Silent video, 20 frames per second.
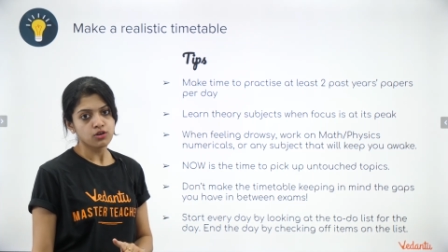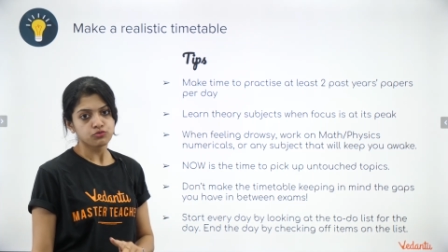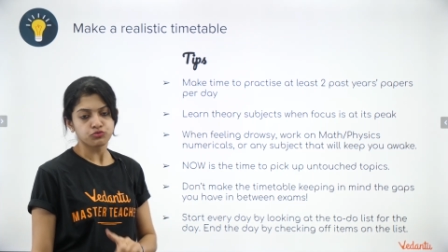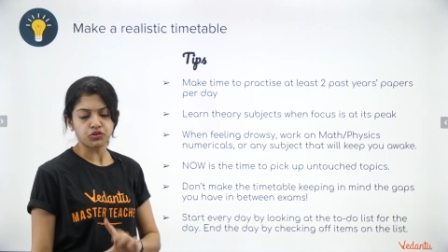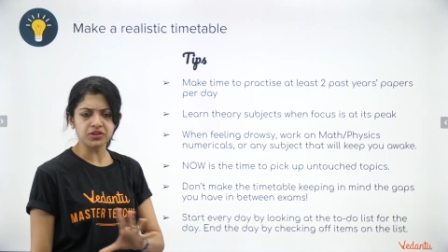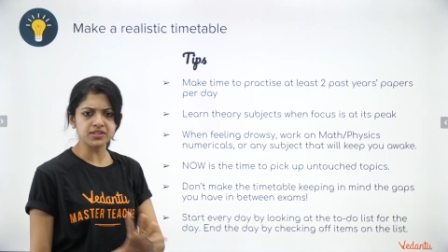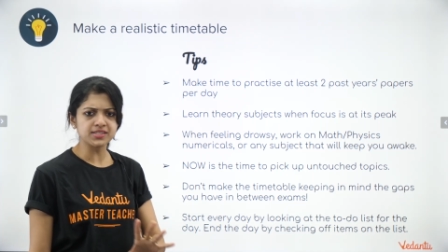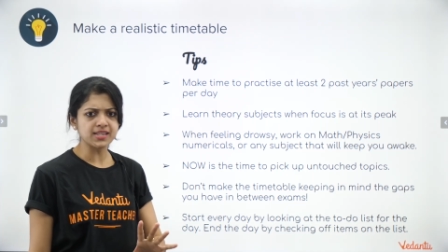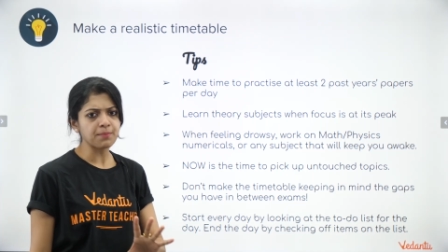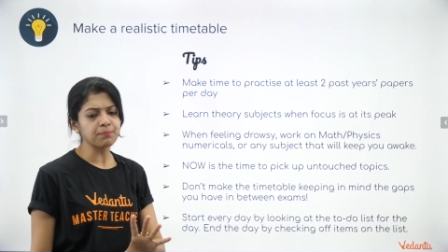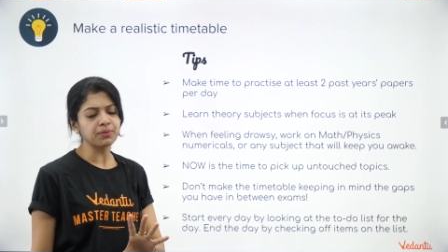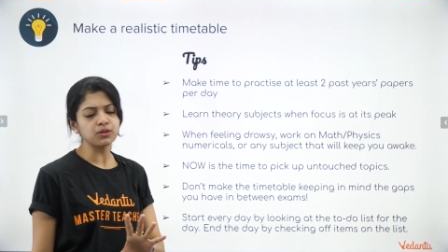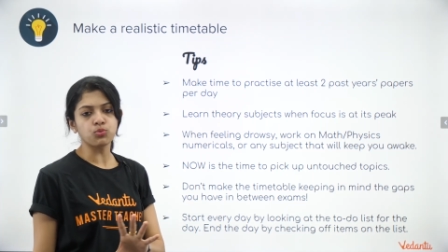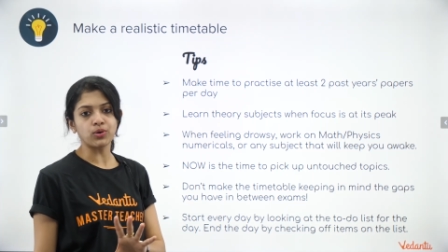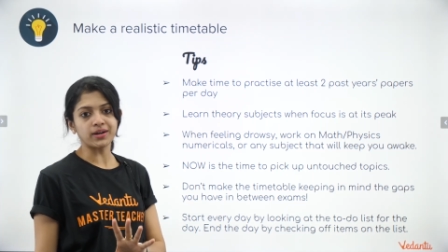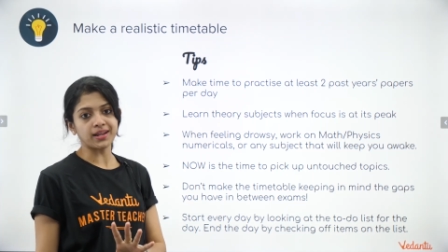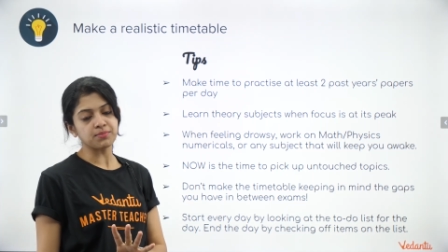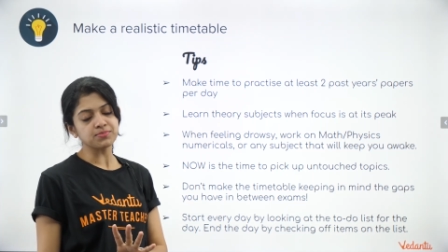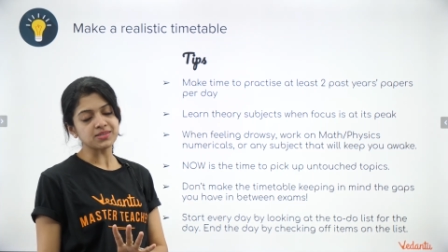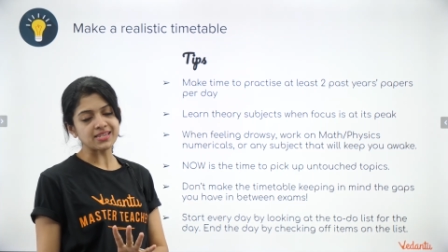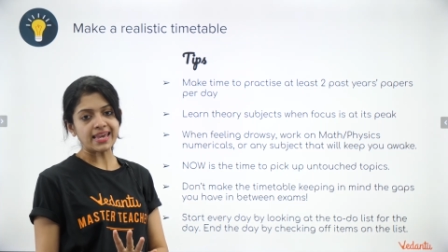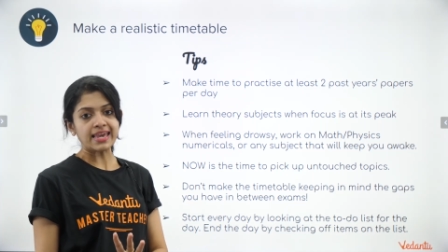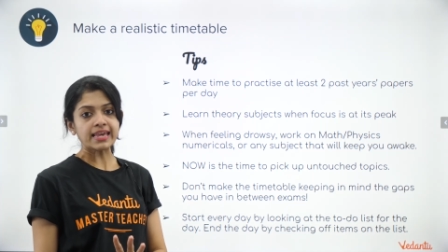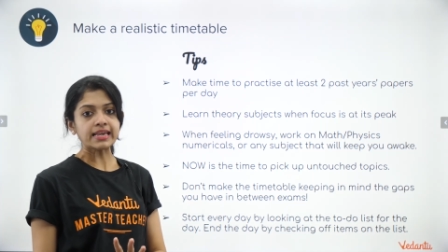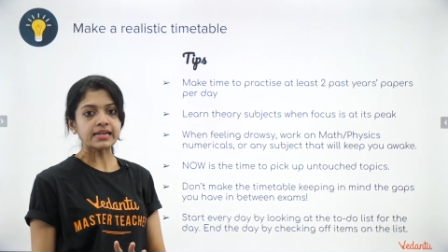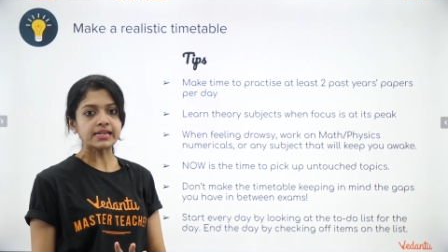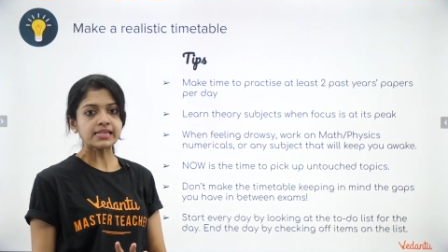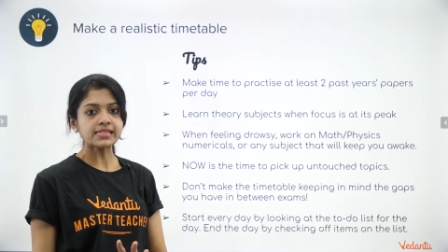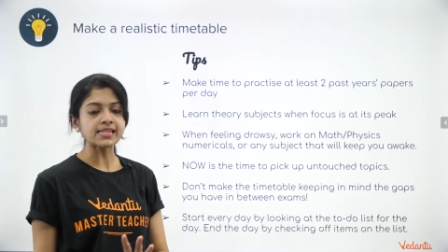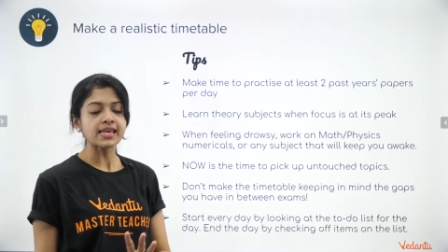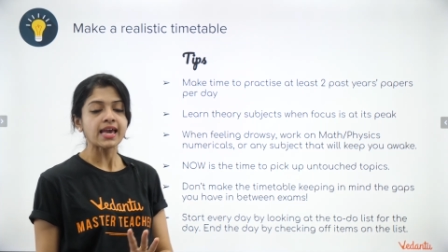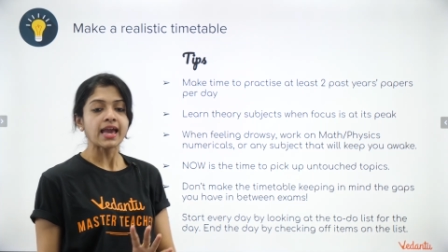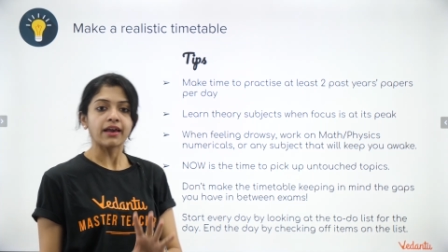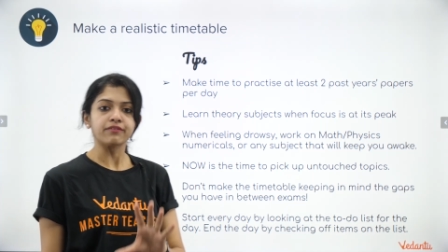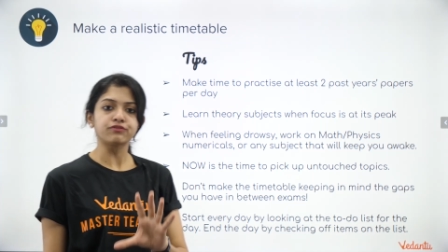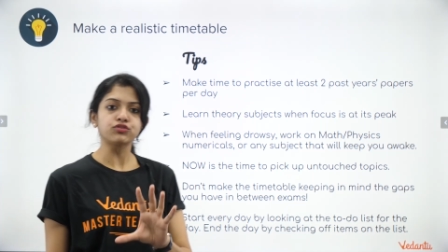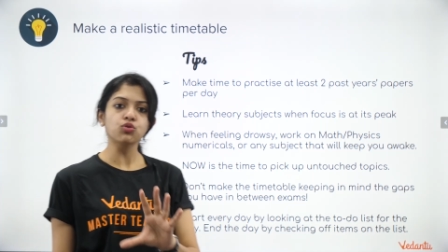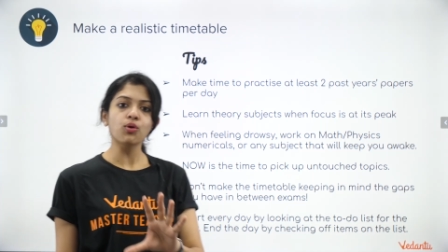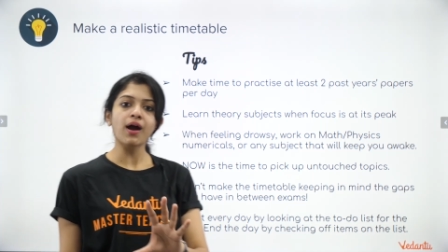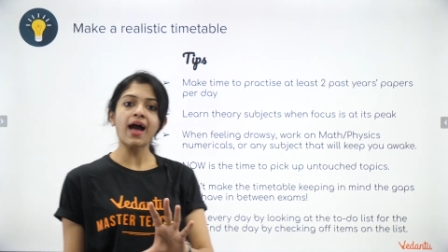For example, what I'm saying is,
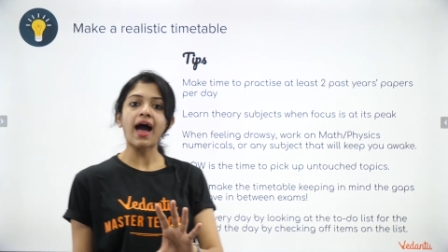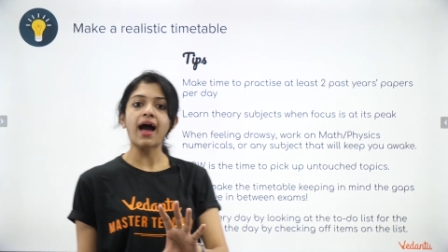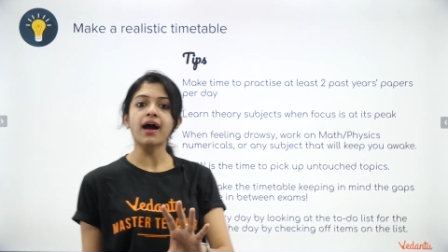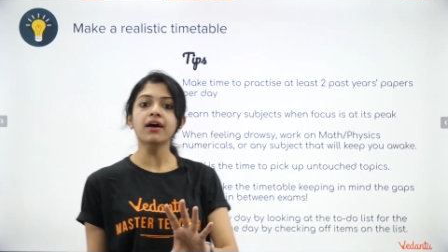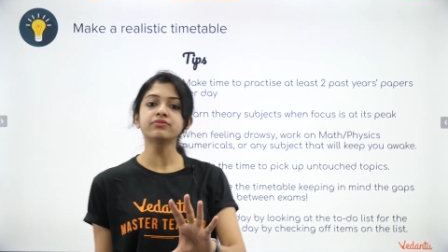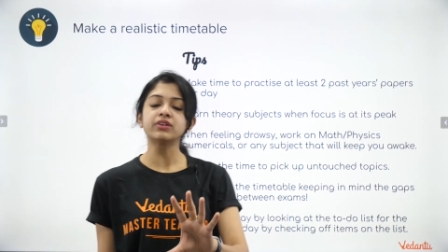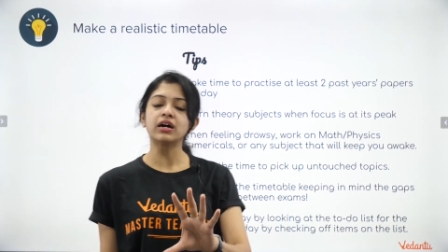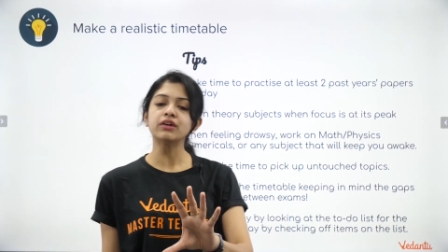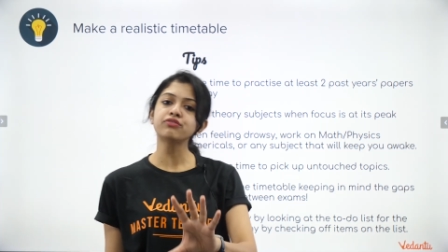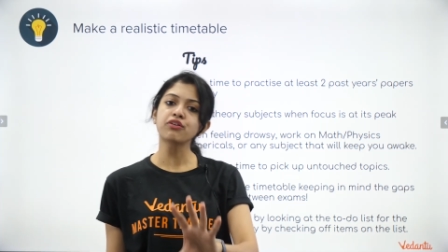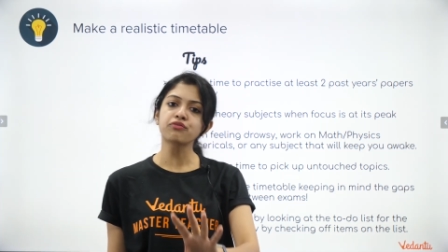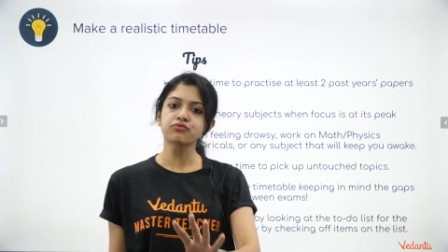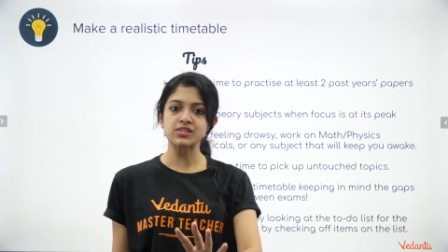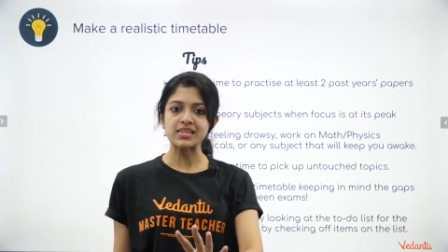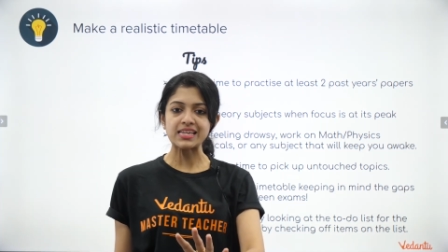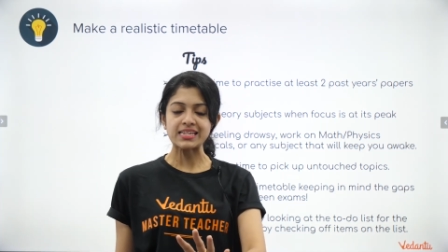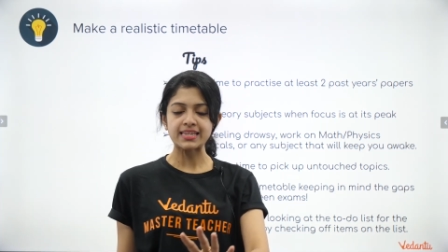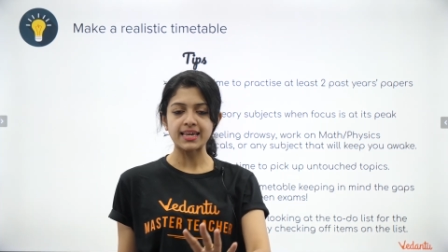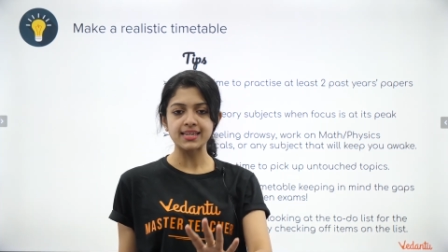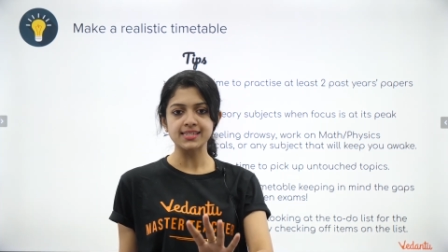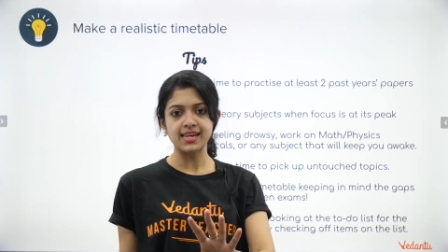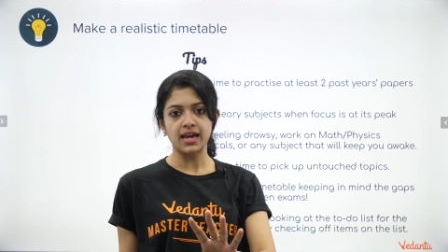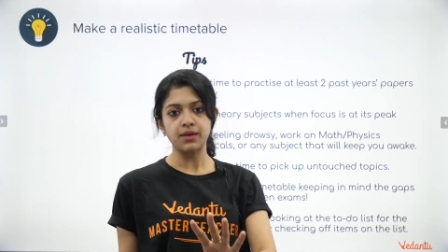if you have a 15-day